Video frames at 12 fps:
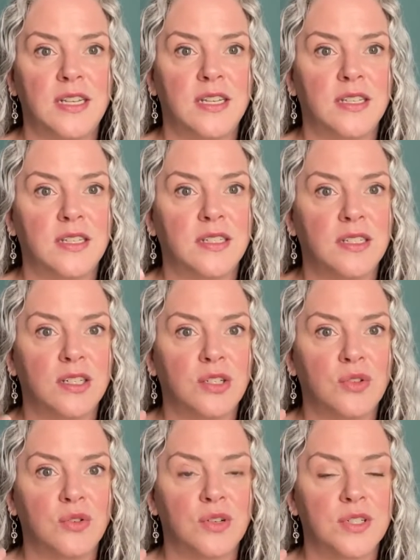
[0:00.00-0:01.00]
in
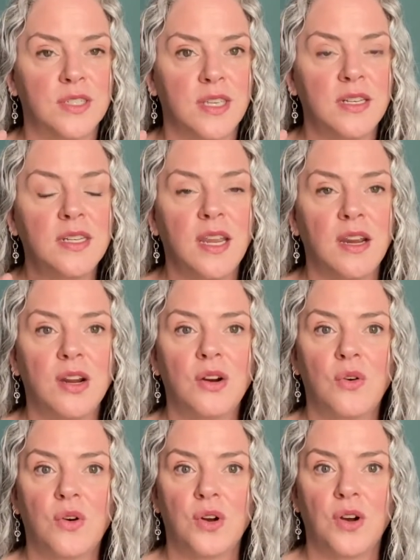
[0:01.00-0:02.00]
your skincare
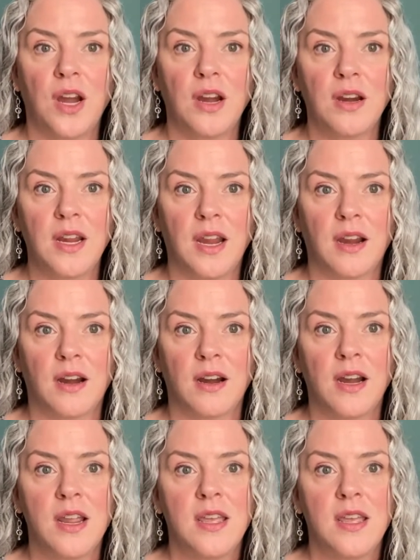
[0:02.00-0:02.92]
or your hair care,